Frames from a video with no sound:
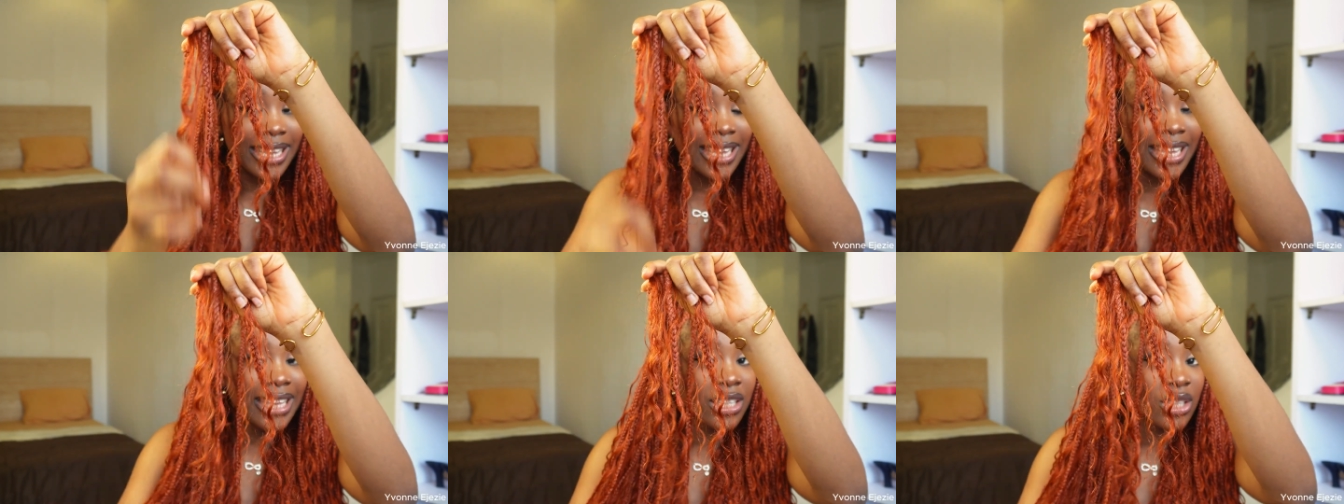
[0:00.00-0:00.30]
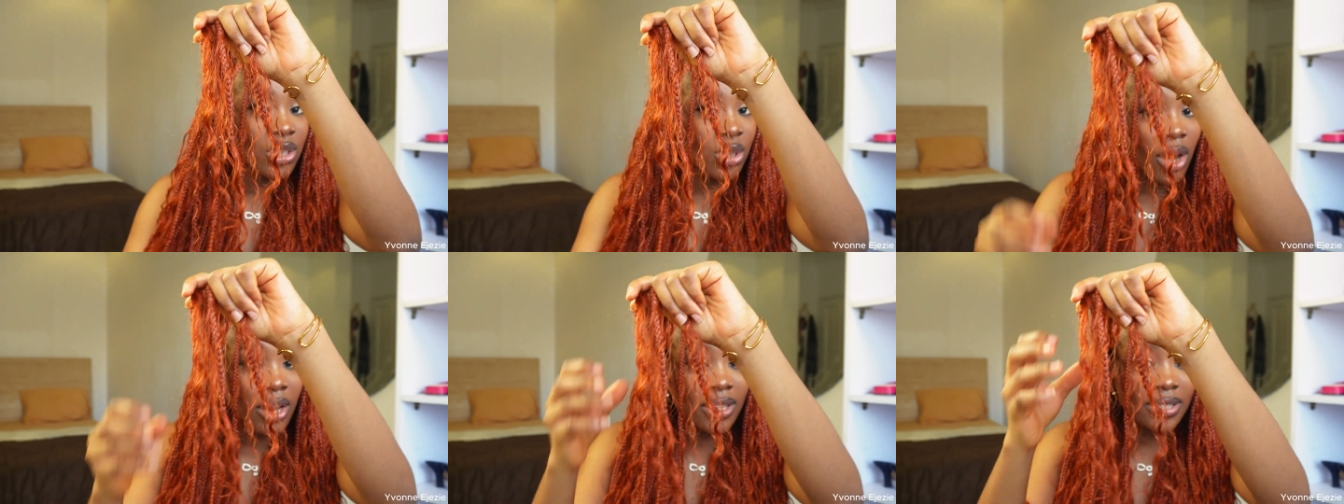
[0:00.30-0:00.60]

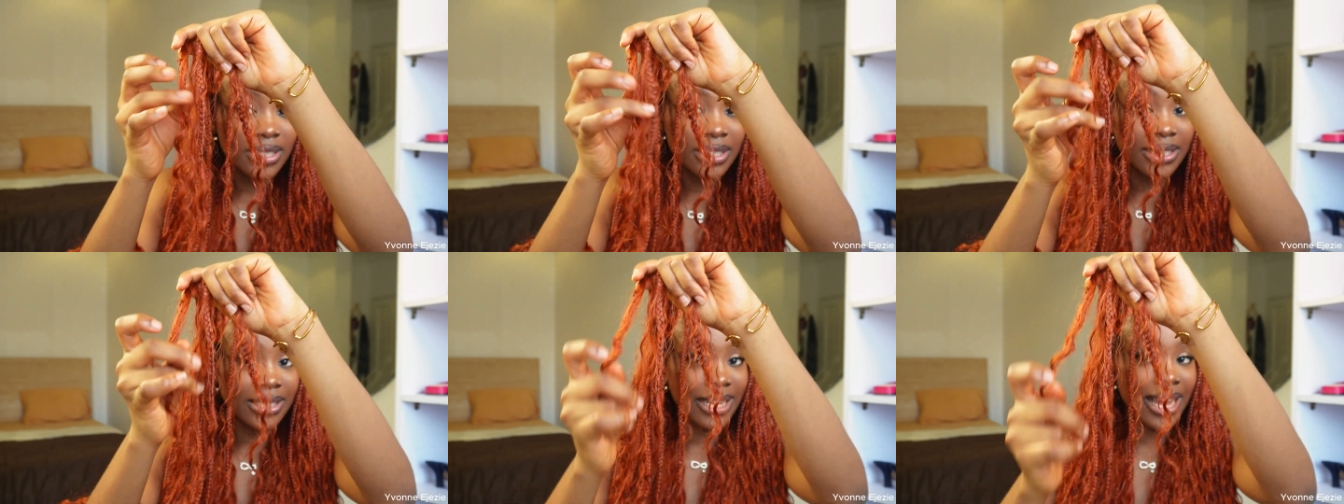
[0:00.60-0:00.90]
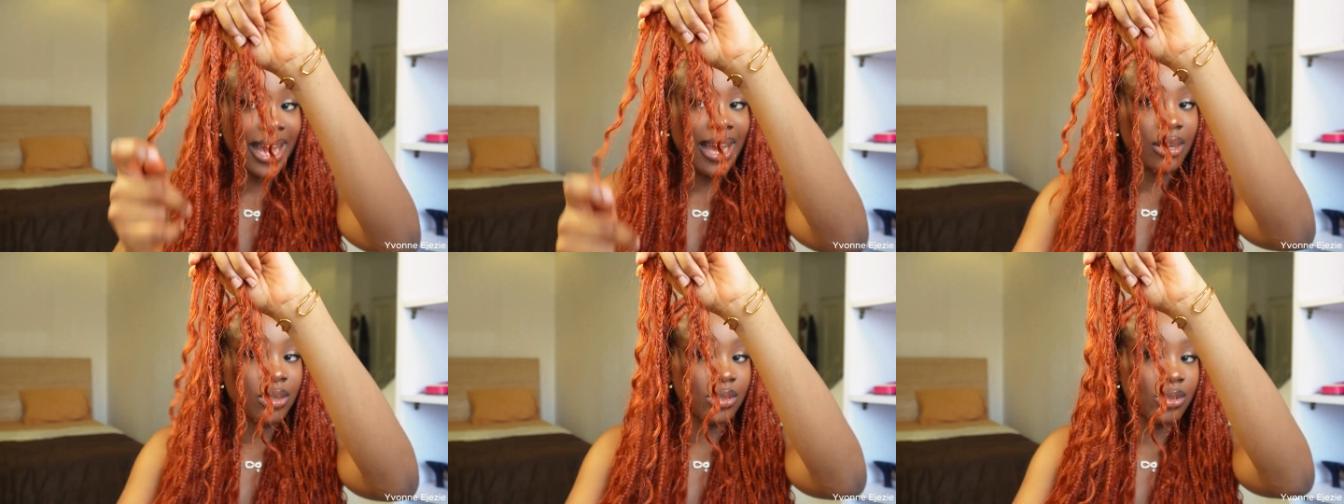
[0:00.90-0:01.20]
It doesn't
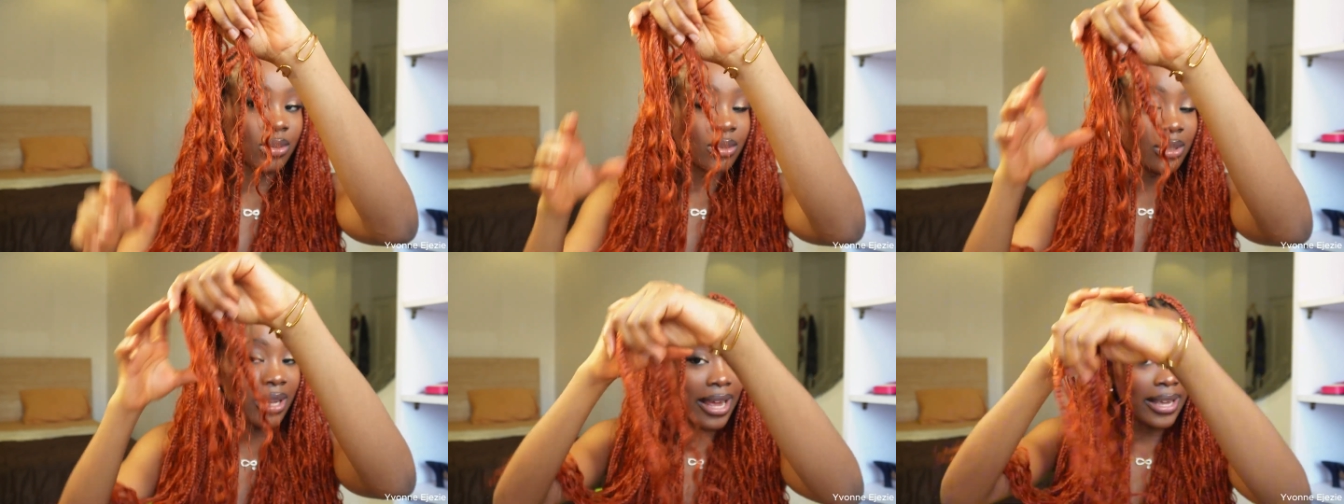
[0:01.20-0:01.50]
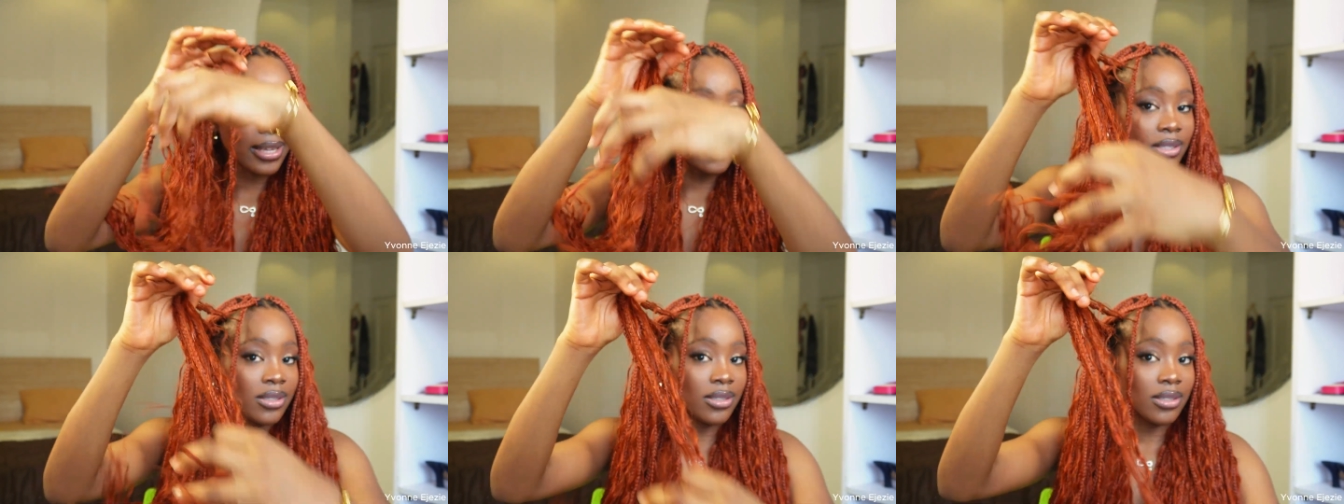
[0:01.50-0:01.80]
tangle,
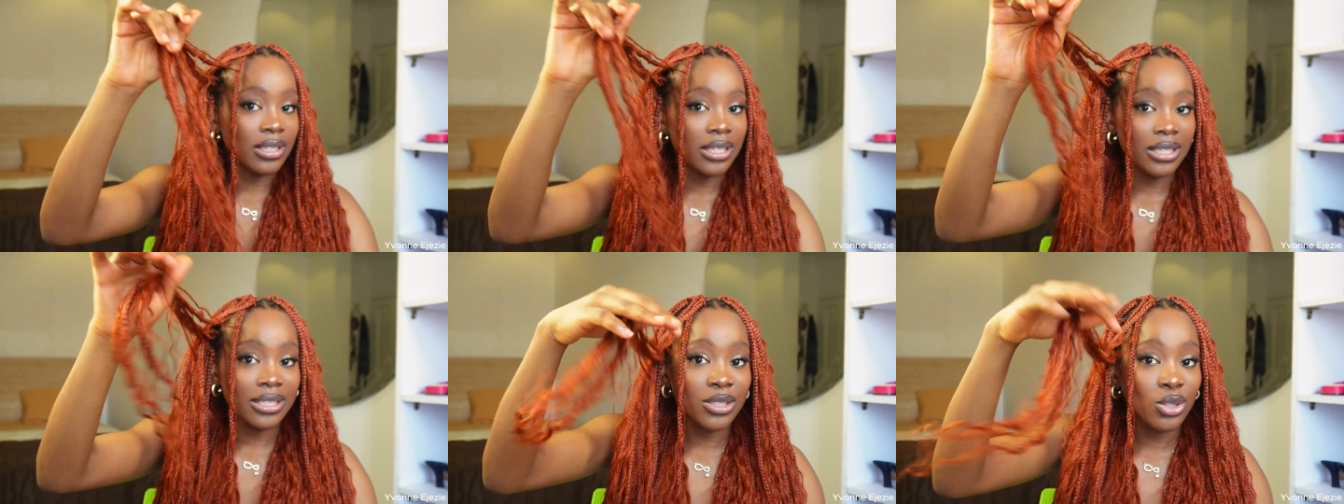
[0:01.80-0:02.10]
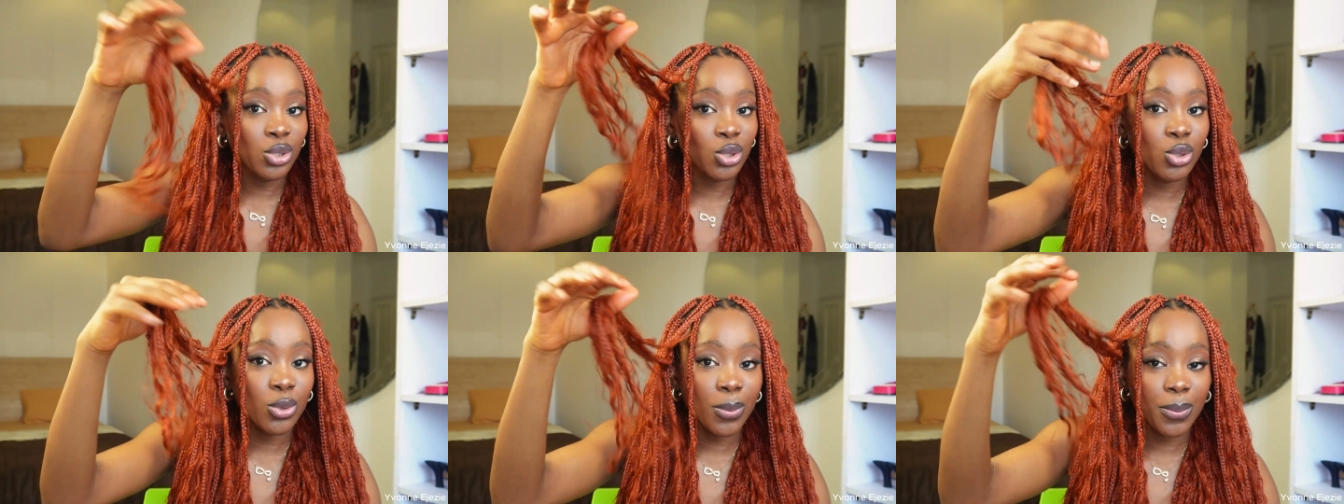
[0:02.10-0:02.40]
like it's
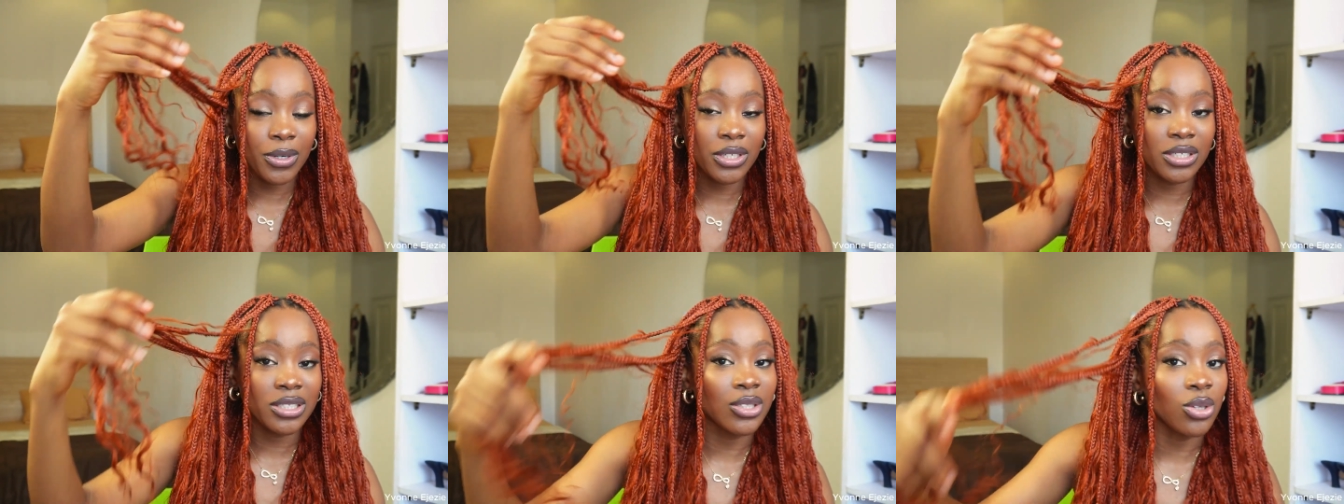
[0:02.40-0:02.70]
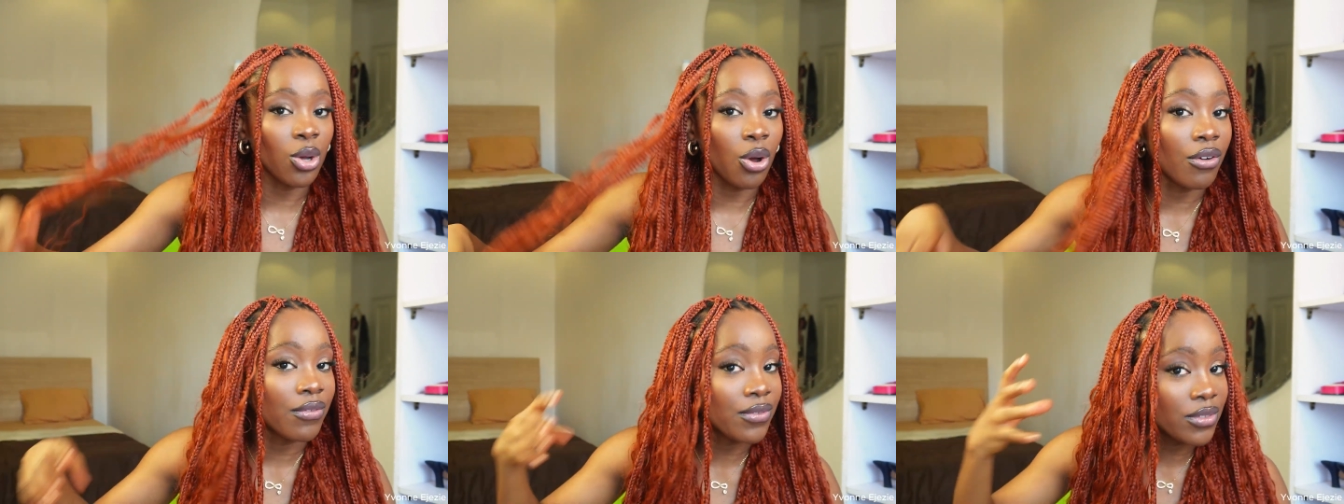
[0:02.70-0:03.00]
super
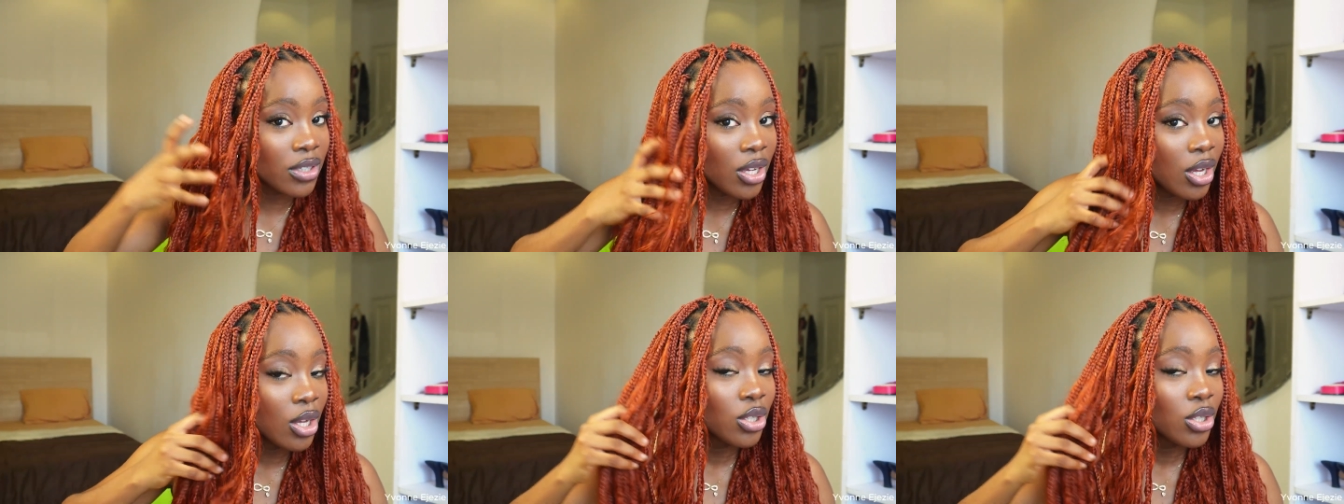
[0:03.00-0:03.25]
soft.